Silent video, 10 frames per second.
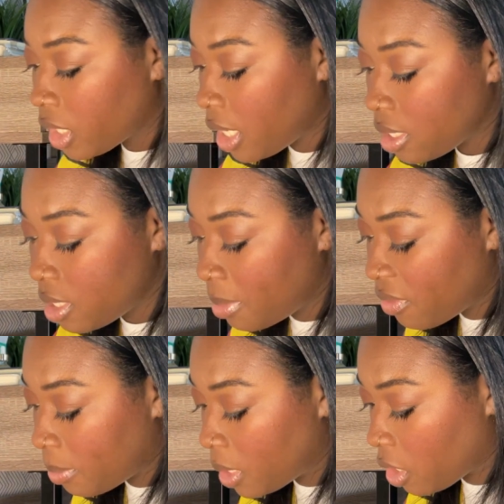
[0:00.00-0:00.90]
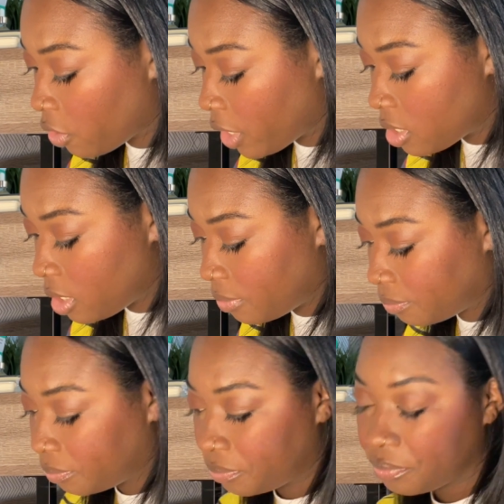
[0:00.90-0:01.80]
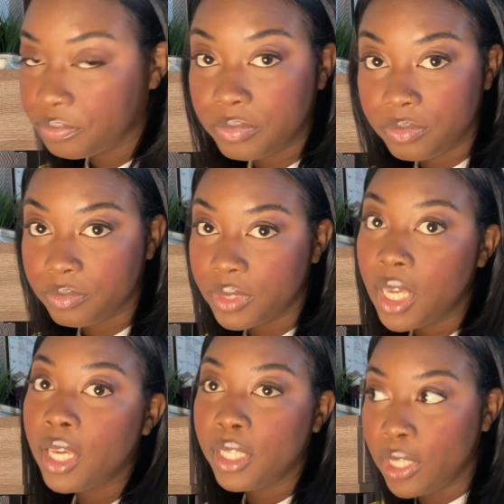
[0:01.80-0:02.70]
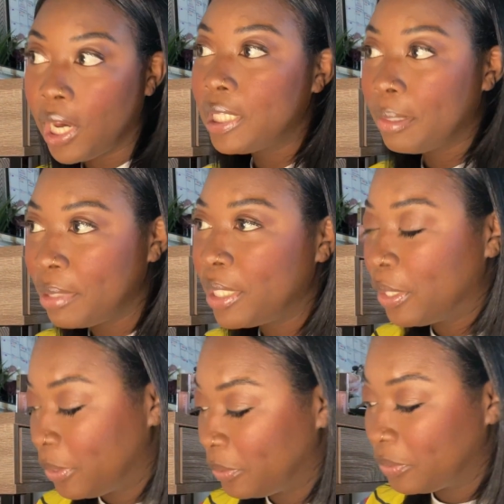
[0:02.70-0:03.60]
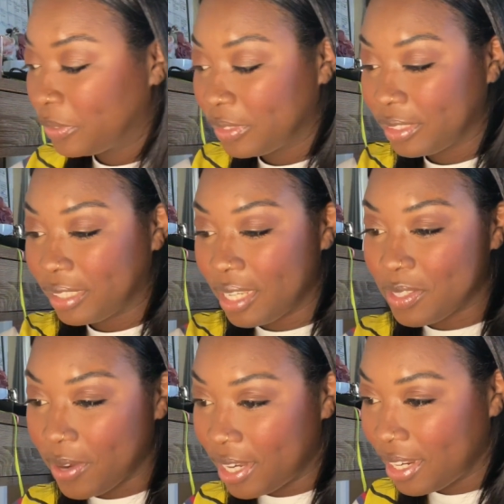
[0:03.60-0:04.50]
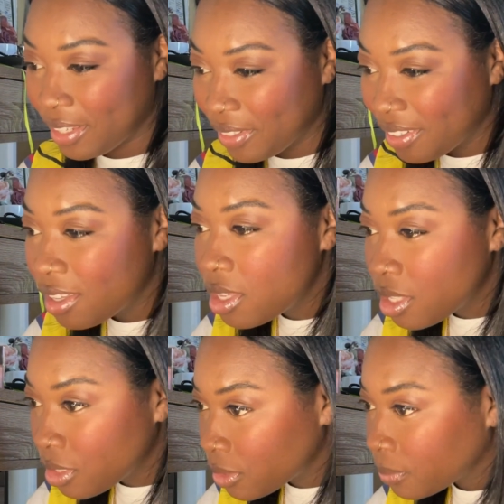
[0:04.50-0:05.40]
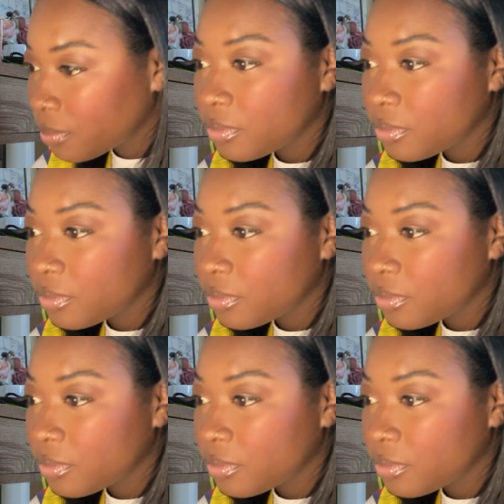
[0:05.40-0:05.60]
Y'all tell me if I'm looking crazy. Y'all let me know. Because right now.